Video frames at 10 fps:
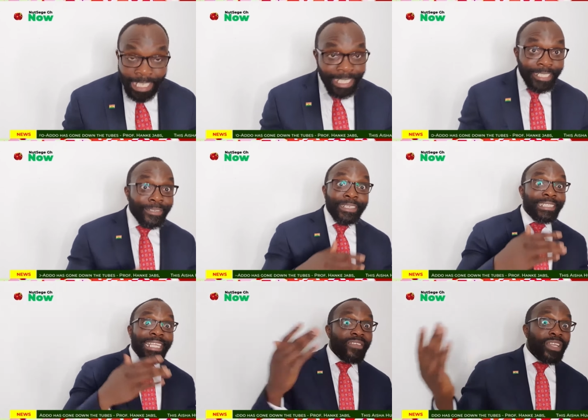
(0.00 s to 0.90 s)
so
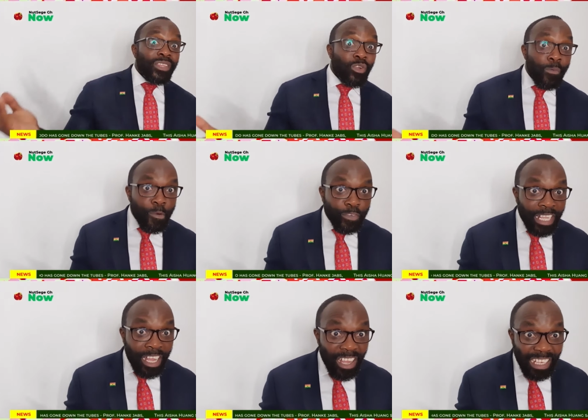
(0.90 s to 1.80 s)
even though
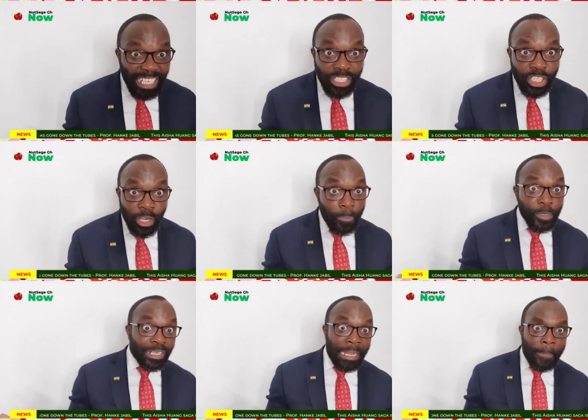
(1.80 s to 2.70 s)
Professor Hanke is
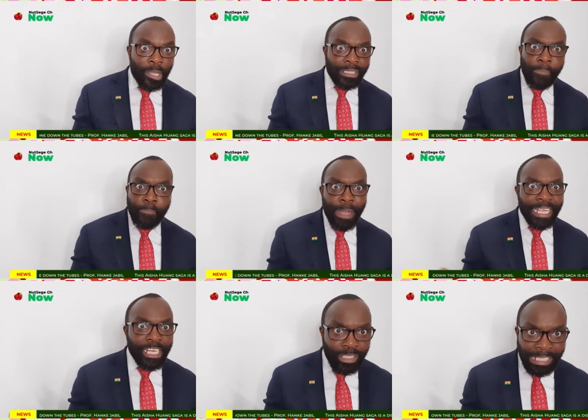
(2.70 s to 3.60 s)
jumping on about it,
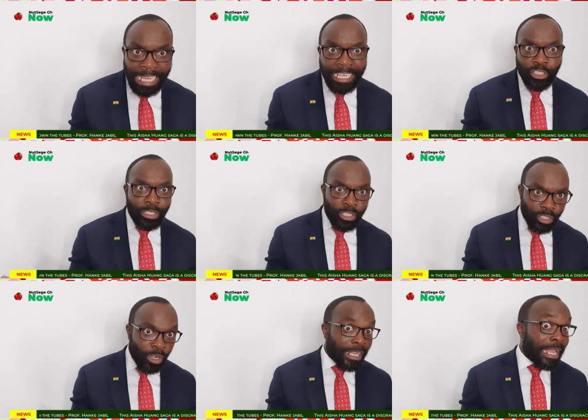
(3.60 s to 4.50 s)
banging on Ghana to
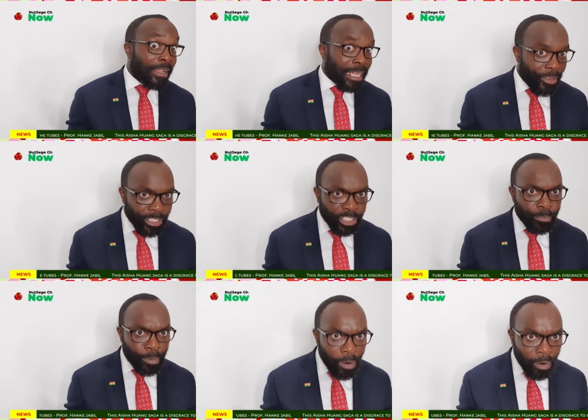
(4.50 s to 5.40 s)
install a currency
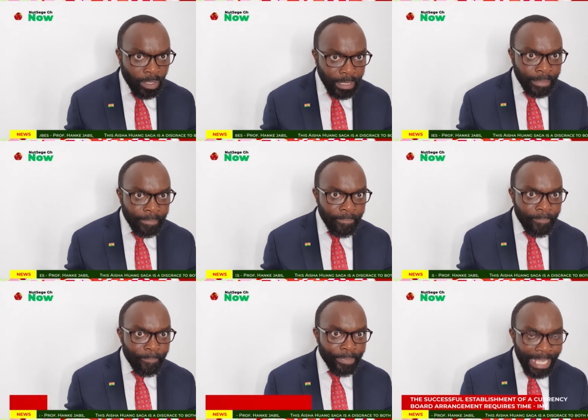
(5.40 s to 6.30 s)
board,
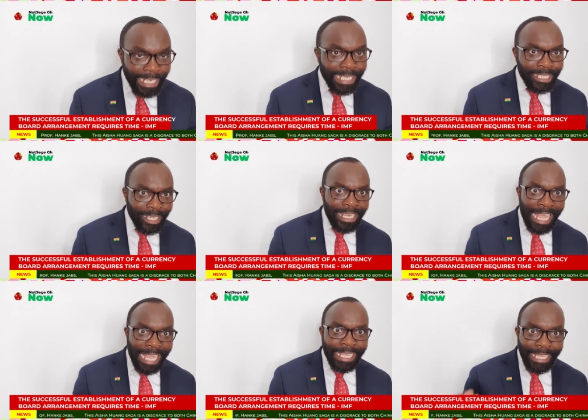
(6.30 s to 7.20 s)
it is not
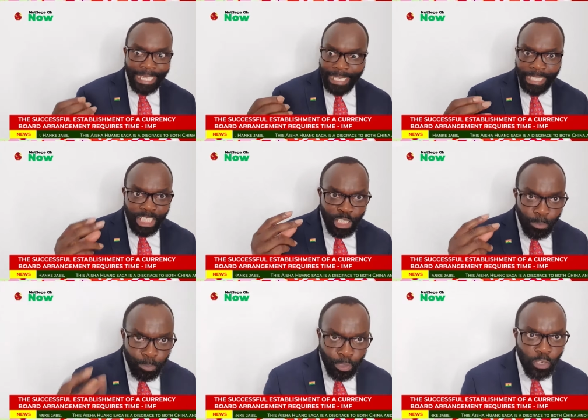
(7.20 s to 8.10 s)
like it's
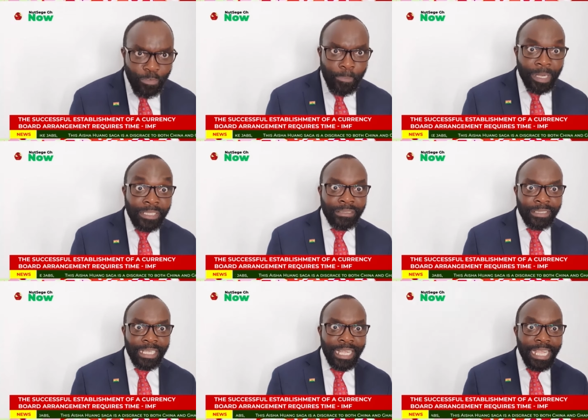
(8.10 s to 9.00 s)
just push of a button.
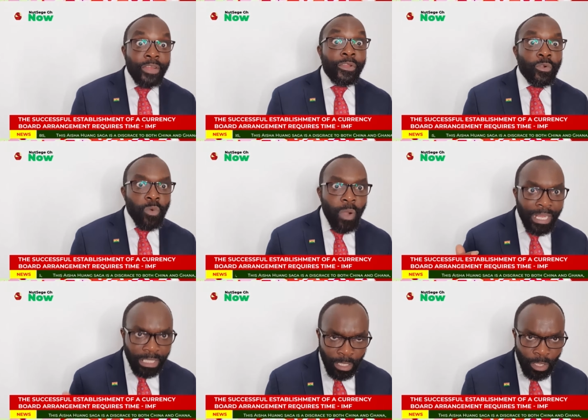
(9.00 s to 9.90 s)
It
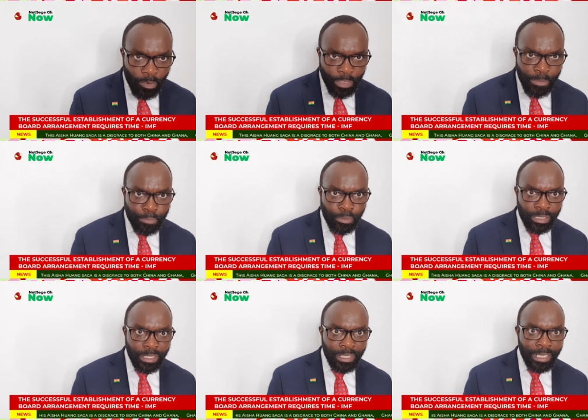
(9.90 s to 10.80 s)
requires a lot of
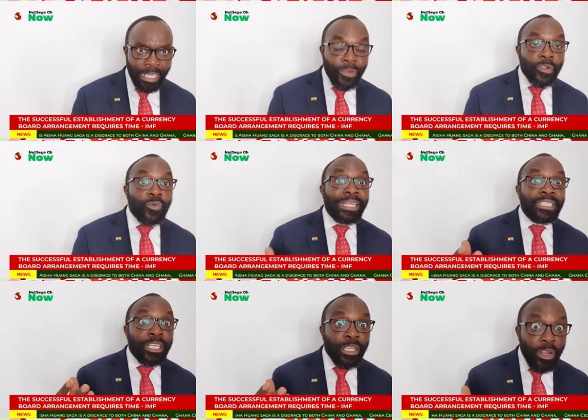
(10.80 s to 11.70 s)
input. It
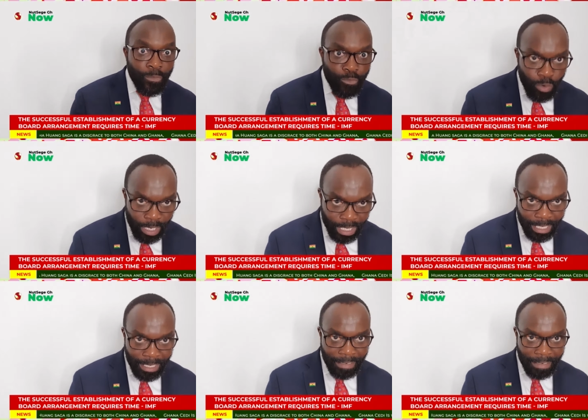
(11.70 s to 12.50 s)
requires a lot of work.